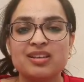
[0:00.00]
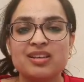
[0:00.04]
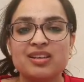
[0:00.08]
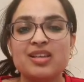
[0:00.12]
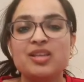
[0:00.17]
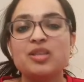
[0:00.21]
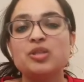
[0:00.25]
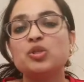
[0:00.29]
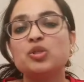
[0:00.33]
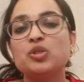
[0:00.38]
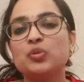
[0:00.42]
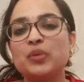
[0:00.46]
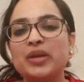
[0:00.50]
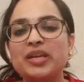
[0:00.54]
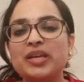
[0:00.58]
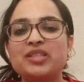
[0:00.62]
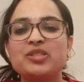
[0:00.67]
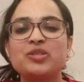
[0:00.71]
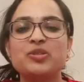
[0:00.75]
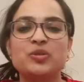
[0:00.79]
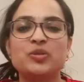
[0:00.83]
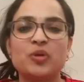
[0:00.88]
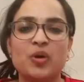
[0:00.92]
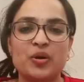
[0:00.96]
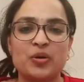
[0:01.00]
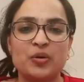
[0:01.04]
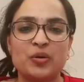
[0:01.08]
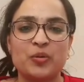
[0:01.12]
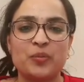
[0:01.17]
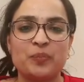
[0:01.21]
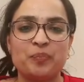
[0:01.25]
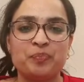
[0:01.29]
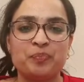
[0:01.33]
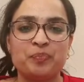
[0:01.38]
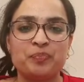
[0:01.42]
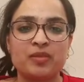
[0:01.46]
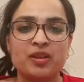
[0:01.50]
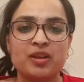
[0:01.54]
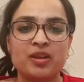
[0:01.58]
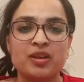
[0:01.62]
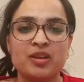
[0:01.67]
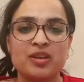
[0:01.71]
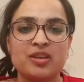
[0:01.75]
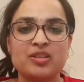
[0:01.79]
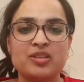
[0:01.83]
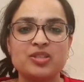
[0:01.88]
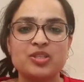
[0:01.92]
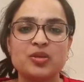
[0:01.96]
sweet sorrow.
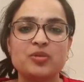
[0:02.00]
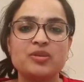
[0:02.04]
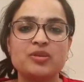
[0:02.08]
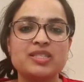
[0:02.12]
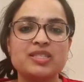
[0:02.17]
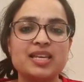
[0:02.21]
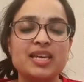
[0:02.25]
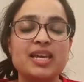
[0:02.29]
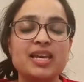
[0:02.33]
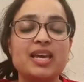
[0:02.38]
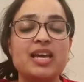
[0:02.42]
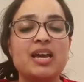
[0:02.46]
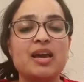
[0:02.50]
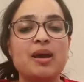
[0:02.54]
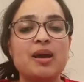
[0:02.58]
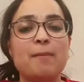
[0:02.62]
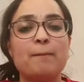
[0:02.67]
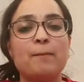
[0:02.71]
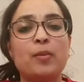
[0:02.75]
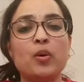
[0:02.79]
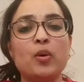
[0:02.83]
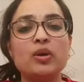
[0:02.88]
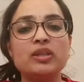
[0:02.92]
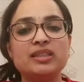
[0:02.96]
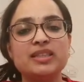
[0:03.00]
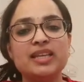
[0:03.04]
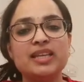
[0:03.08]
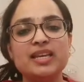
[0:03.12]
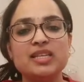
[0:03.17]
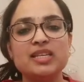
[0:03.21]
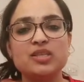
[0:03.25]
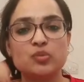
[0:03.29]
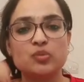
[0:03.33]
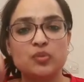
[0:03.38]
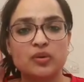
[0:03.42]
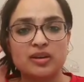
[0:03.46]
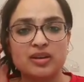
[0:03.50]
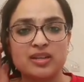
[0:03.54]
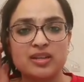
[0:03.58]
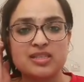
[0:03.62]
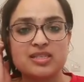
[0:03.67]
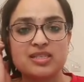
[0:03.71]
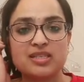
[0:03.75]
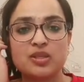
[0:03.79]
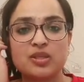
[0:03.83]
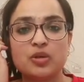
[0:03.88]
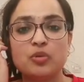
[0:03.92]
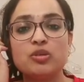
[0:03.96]
So you see, both these
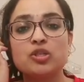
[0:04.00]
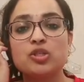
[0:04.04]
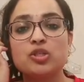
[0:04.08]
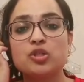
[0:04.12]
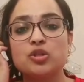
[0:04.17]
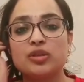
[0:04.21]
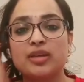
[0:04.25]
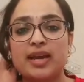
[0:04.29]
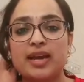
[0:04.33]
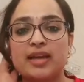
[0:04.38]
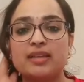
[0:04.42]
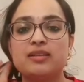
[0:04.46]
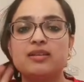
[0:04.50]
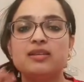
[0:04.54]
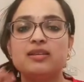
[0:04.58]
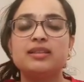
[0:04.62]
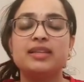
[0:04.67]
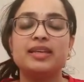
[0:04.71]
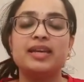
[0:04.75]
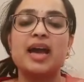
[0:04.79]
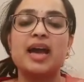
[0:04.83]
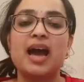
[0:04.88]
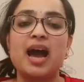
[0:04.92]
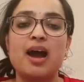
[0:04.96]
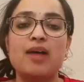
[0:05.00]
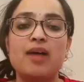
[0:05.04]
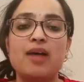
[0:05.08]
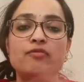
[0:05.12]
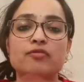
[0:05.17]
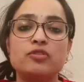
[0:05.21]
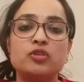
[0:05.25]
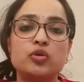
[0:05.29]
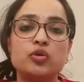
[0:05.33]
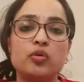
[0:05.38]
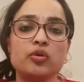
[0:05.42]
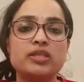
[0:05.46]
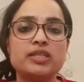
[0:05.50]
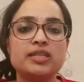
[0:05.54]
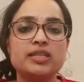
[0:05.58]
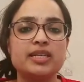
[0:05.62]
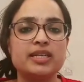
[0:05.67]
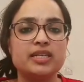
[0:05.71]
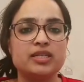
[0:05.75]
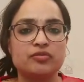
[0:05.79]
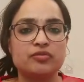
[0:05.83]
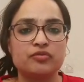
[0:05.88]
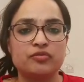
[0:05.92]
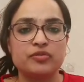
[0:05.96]
words used together, they have totally
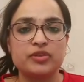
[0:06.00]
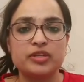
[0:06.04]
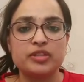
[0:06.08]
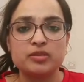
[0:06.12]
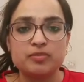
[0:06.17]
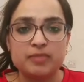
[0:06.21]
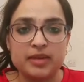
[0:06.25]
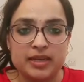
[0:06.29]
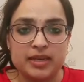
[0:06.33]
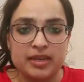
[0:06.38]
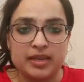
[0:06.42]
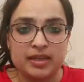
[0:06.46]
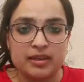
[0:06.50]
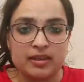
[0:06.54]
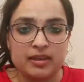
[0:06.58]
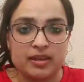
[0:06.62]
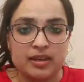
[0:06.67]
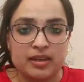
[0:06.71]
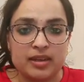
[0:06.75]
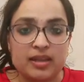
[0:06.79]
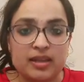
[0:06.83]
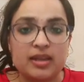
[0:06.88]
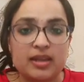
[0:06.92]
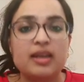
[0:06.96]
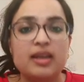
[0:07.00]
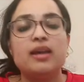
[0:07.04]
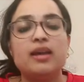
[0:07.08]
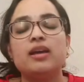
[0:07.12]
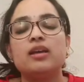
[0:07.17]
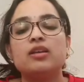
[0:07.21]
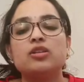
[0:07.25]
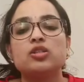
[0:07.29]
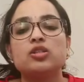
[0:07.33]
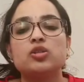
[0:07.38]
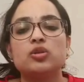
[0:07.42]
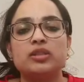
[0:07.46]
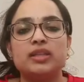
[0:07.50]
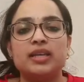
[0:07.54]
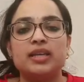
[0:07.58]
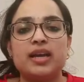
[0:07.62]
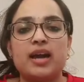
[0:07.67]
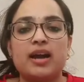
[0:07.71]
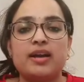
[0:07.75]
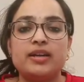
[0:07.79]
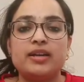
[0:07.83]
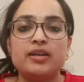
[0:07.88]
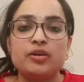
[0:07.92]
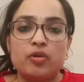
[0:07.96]
different meaning. So they
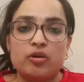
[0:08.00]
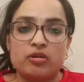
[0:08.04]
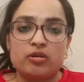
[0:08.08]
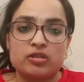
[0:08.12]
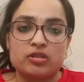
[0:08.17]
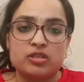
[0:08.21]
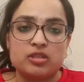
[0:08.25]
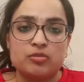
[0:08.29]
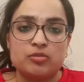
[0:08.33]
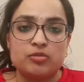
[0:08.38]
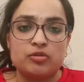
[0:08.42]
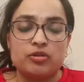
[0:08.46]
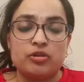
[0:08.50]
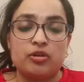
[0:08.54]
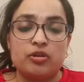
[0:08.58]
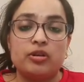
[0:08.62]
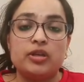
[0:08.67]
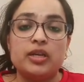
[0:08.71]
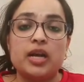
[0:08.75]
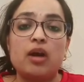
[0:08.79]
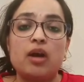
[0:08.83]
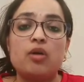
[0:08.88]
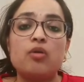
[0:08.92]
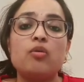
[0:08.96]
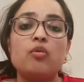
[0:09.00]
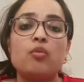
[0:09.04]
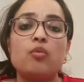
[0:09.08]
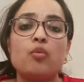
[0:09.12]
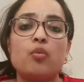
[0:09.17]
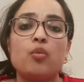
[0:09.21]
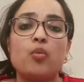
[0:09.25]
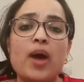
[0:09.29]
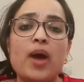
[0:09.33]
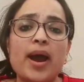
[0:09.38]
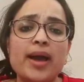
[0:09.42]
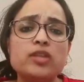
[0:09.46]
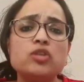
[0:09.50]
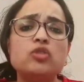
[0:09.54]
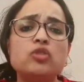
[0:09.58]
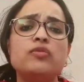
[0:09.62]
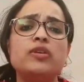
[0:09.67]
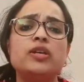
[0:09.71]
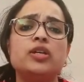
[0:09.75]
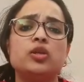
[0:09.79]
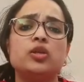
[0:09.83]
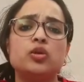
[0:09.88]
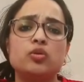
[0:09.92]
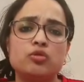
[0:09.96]
are an oxymoron. Now, why do
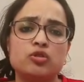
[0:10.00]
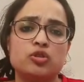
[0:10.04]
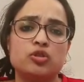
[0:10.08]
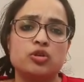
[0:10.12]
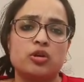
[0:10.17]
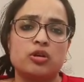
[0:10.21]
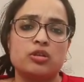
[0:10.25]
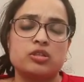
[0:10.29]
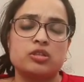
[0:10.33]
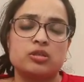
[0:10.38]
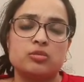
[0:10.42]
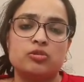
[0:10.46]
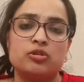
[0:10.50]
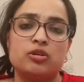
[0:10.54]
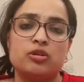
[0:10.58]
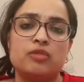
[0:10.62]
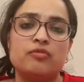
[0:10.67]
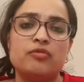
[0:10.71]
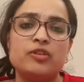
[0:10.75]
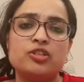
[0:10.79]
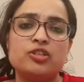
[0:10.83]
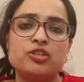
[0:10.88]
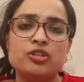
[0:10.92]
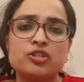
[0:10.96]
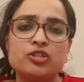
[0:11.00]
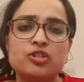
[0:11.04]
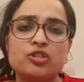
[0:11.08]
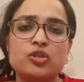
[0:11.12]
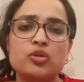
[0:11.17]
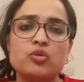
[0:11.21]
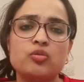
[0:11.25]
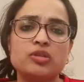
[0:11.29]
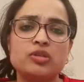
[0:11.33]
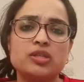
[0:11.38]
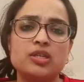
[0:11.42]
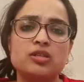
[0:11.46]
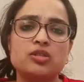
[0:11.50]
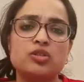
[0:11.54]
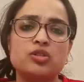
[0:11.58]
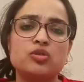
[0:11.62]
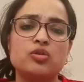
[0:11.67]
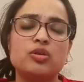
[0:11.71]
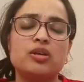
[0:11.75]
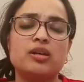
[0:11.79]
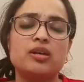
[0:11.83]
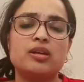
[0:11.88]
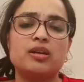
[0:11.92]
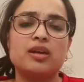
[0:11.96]
we use oxymoron? We just use it to
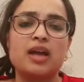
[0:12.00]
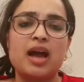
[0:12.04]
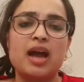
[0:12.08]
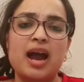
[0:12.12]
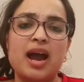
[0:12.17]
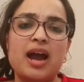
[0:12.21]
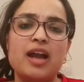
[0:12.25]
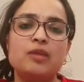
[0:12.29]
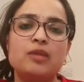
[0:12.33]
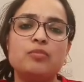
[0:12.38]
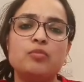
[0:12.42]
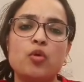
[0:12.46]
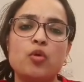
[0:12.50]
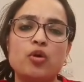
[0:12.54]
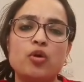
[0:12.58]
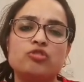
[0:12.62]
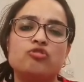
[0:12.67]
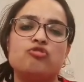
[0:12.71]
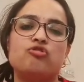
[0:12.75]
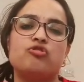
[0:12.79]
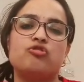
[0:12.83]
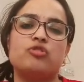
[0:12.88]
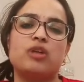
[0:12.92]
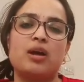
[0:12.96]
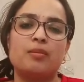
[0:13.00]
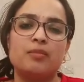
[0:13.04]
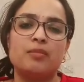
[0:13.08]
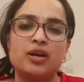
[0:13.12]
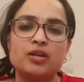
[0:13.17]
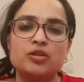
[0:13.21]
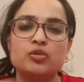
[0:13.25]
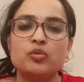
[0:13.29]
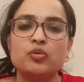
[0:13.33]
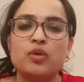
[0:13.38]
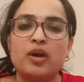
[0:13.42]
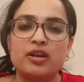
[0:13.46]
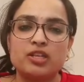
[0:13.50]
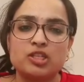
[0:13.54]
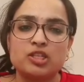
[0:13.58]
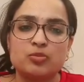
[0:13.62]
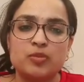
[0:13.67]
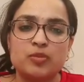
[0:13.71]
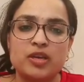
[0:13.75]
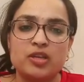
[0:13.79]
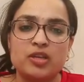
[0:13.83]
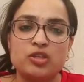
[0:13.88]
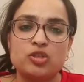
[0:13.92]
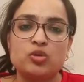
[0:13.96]
add more drama to our
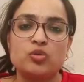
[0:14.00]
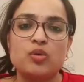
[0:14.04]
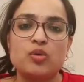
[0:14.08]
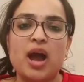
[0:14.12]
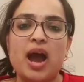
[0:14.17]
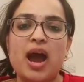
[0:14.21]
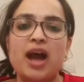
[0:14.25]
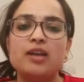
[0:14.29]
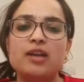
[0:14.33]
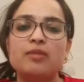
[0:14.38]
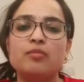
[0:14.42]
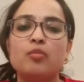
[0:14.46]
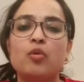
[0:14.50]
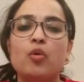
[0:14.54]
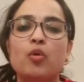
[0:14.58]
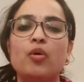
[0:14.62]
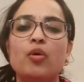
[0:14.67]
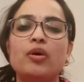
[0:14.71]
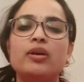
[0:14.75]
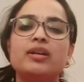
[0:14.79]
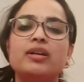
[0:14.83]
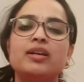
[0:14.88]
speech, to add more,